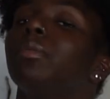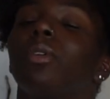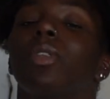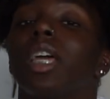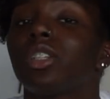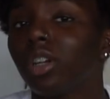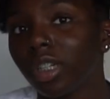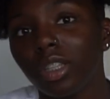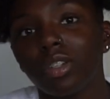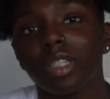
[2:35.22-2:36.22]
people don't like
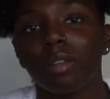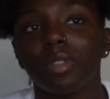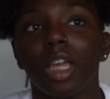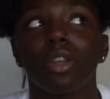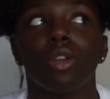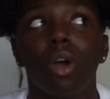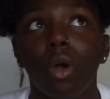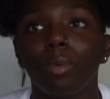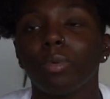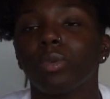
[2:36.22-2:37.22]
chunking their assignments. I
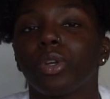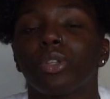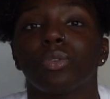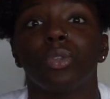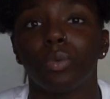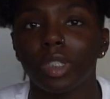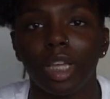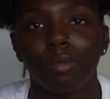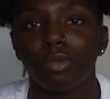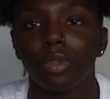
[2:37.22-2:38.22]
know people don't want to do 2
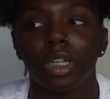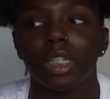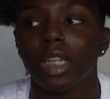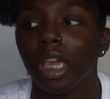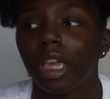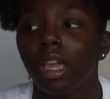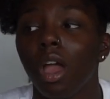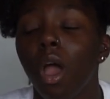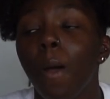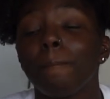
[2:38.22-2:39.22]
assignments within a
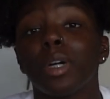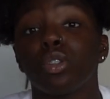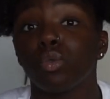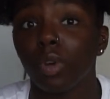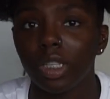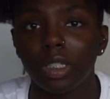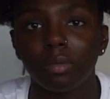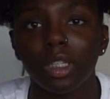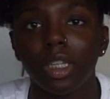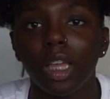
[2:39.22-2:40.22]
day, but
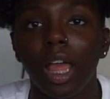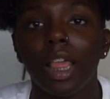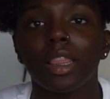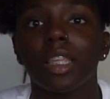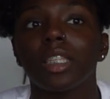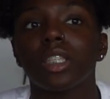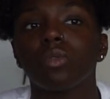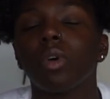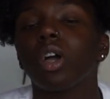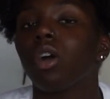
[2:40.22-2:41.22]
trust me,
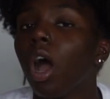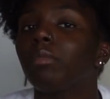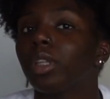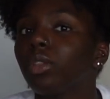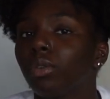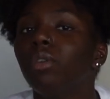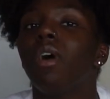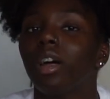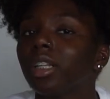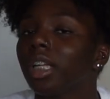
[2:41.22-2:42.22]
this is what got me
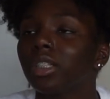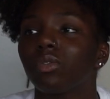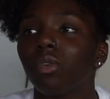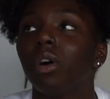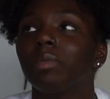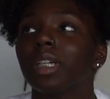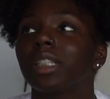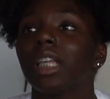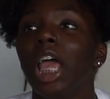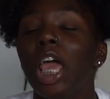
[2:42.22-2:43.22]
through online school.
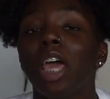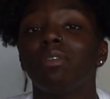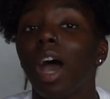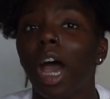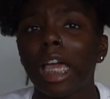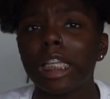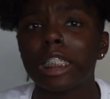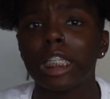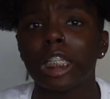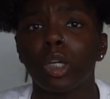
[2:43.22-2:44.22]
Because if
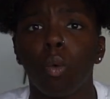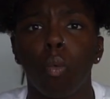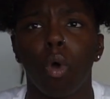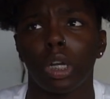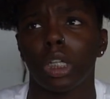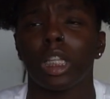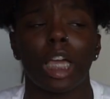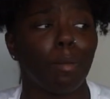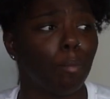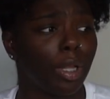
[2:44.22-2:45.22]
I did like
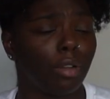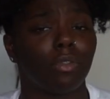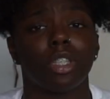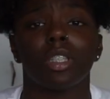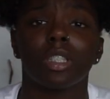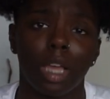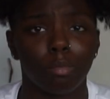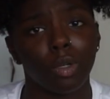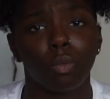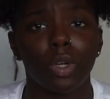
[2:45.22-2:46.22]
a bit of this
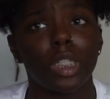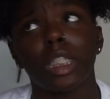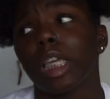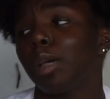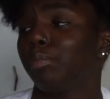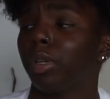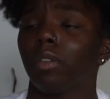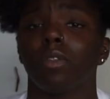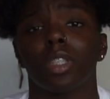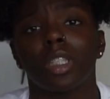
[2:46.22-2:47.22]
assignment one day, a
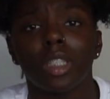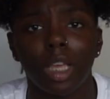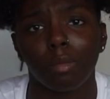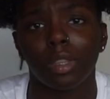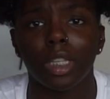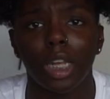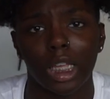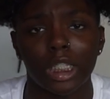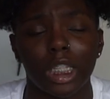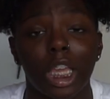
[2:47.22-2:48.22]
bit of this assignment the
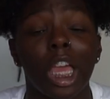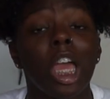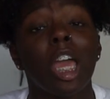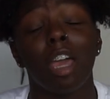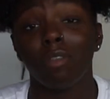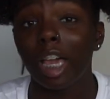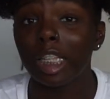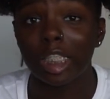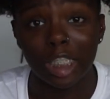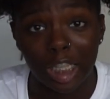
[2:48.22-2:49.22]
next day, if
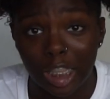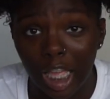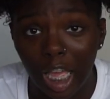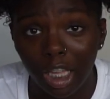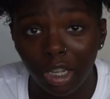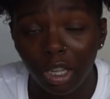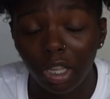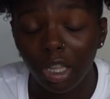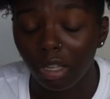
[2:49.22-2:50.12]
I did that,